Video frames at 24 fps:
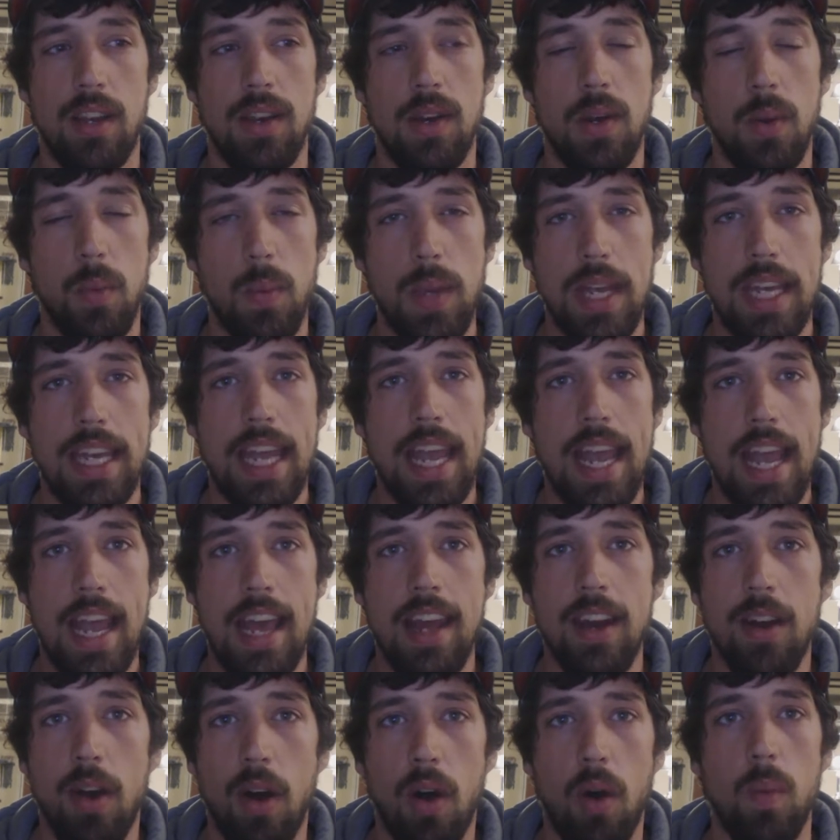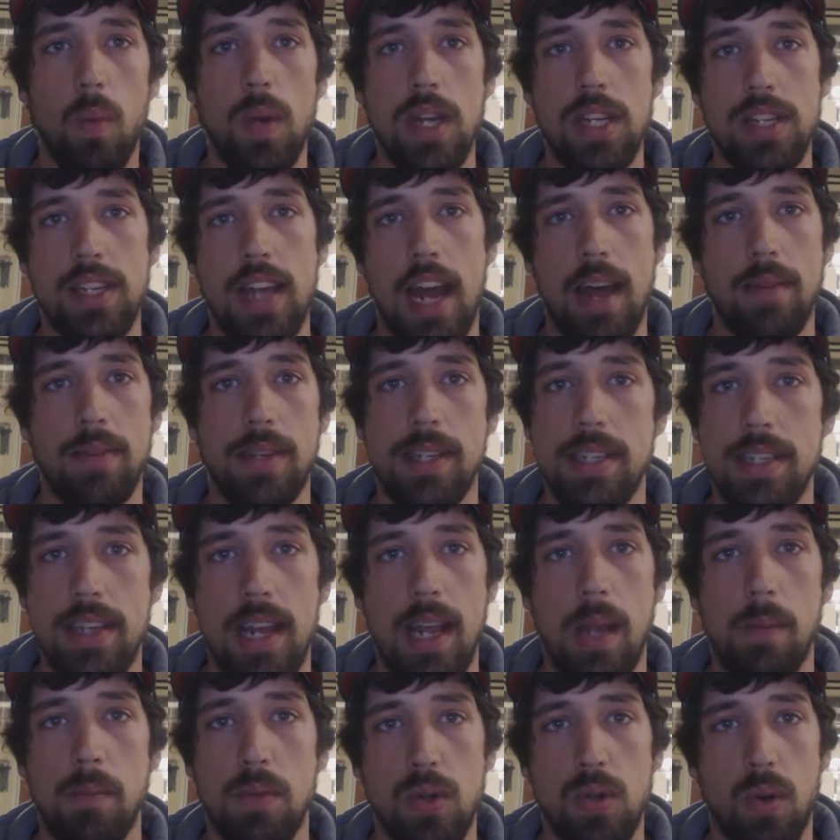we can't always have the
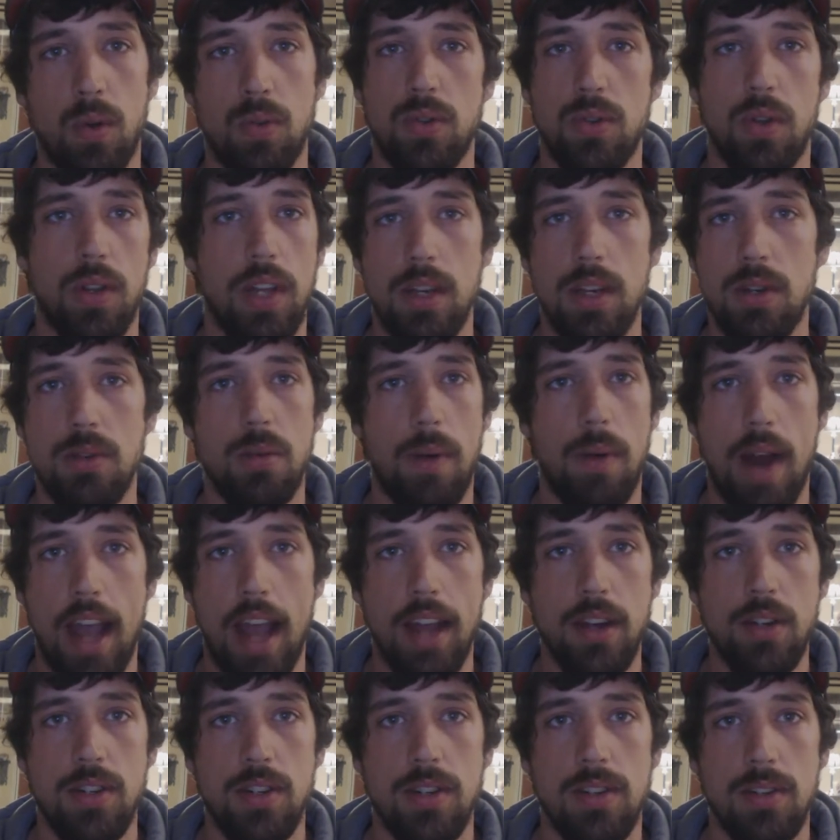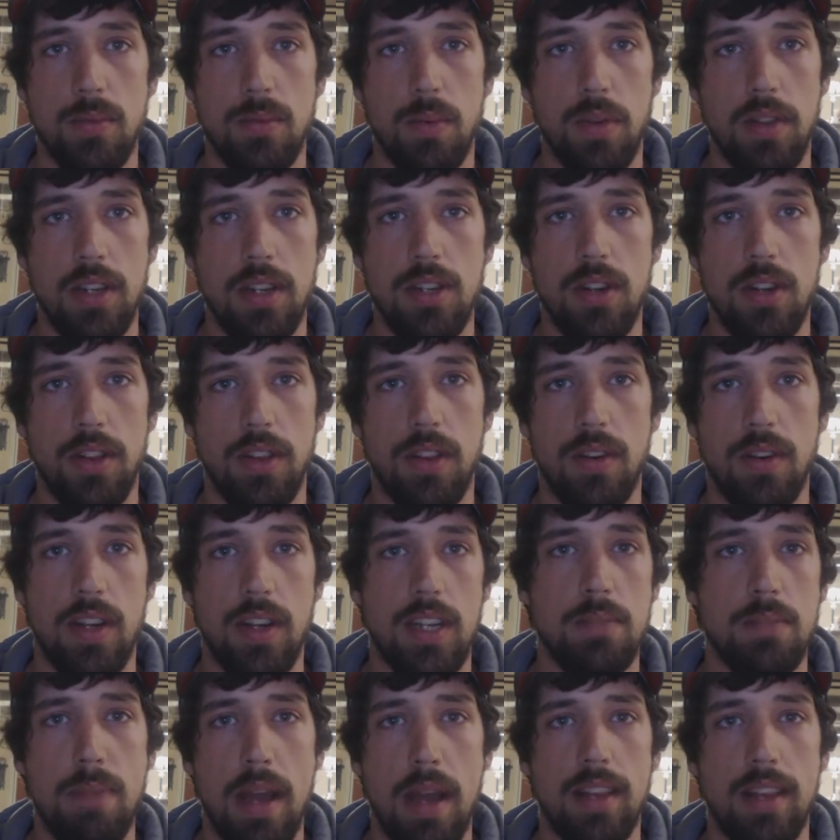same social interactions with each other and
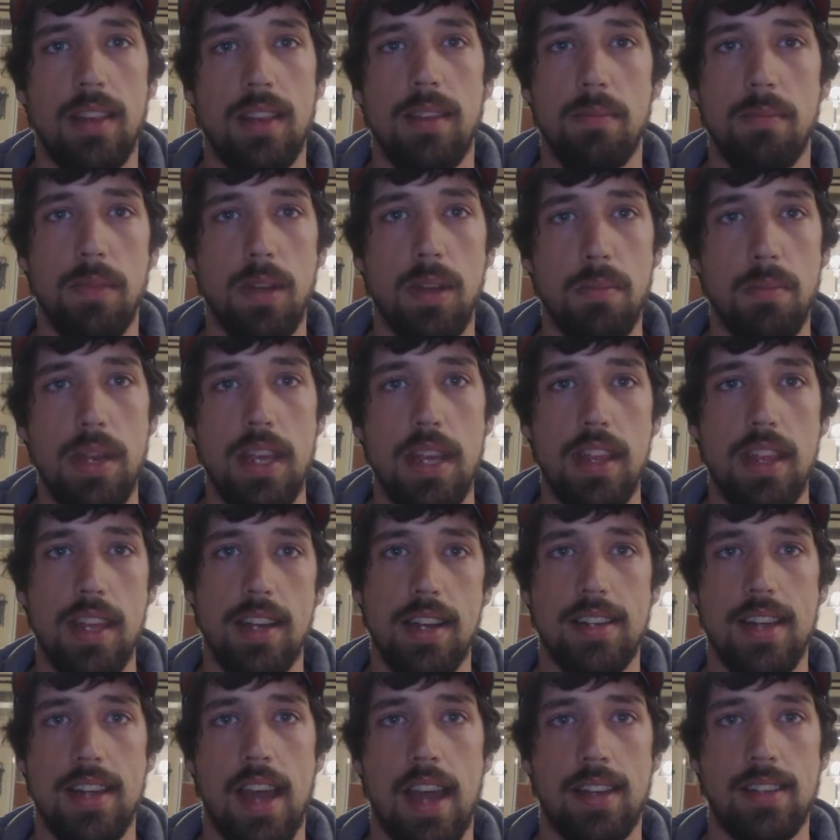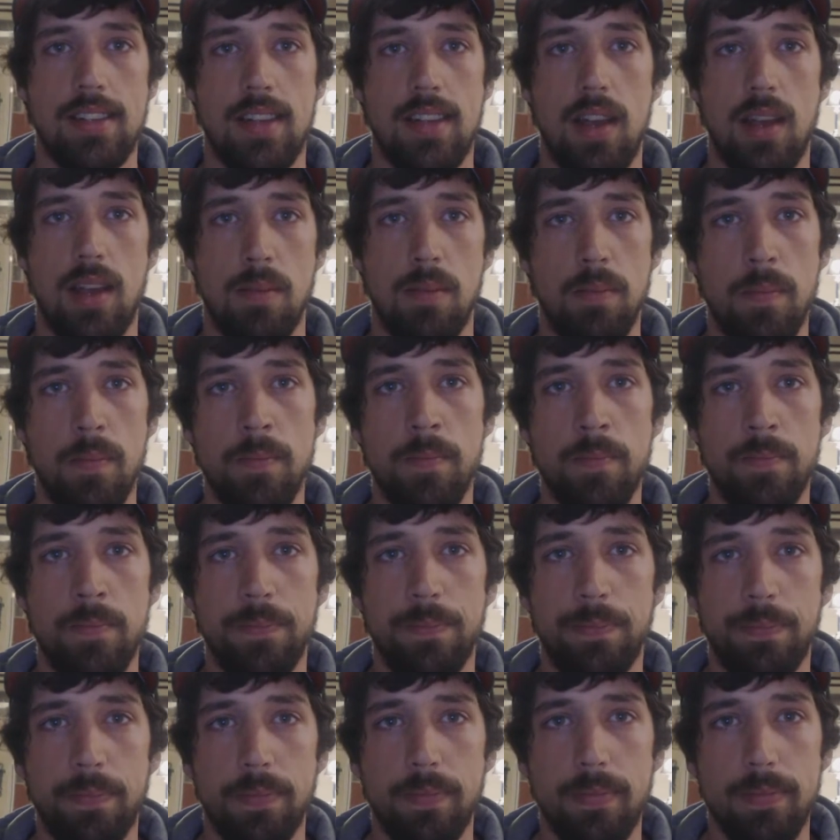expect them to be the exact same.
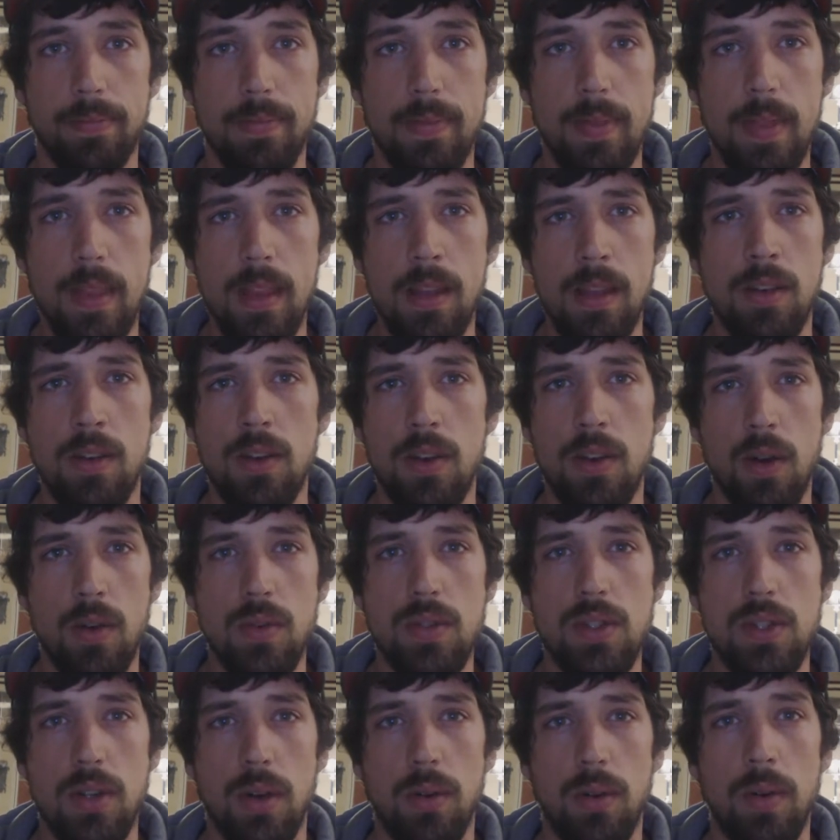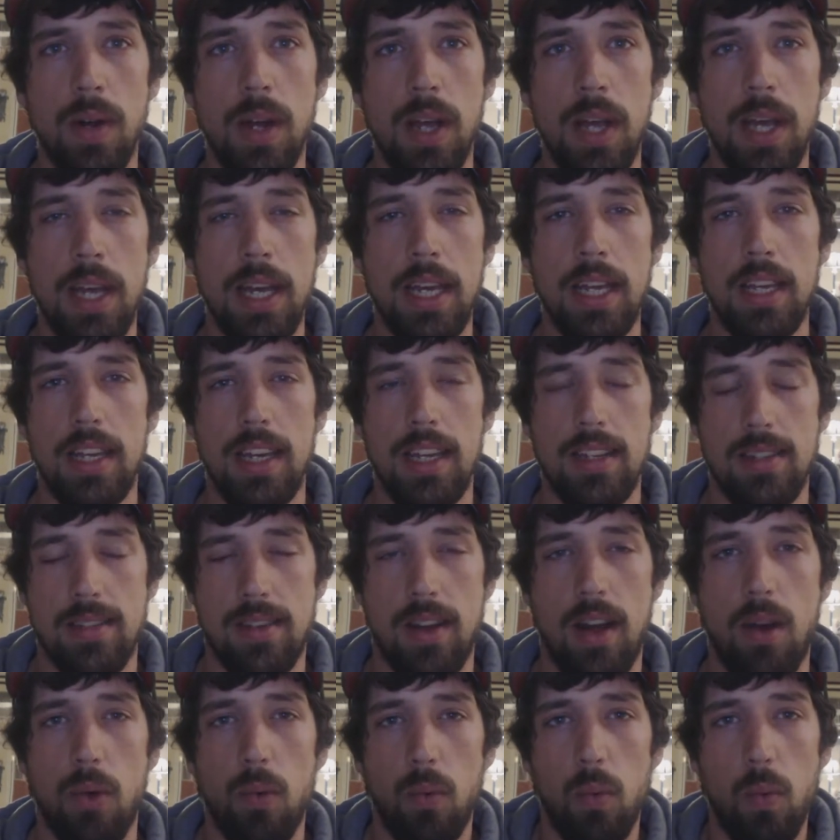So.
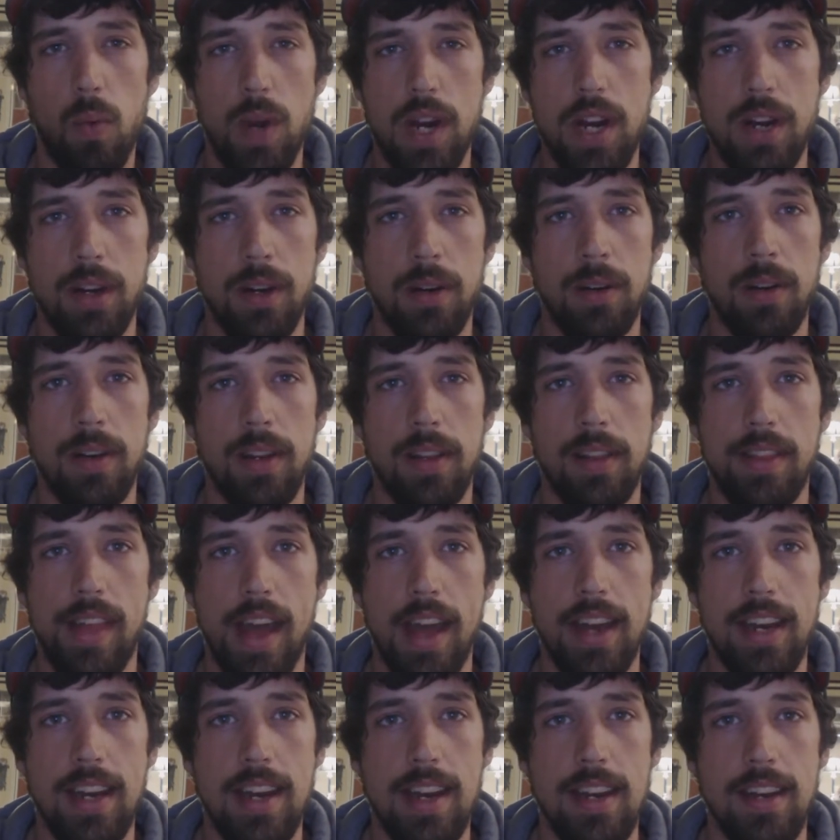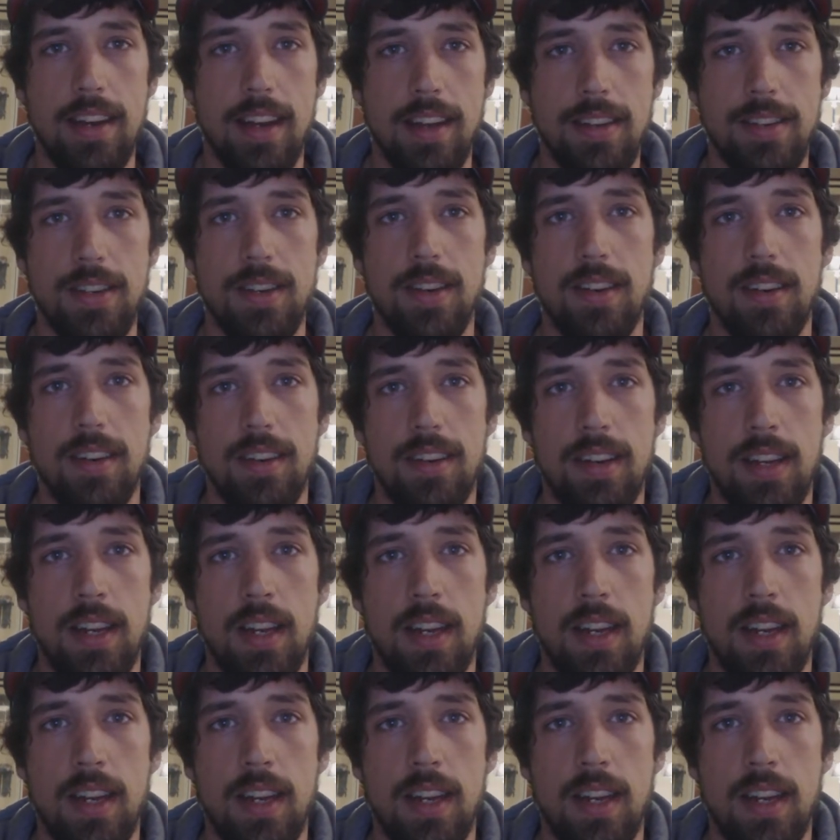It's not weird that he doesn't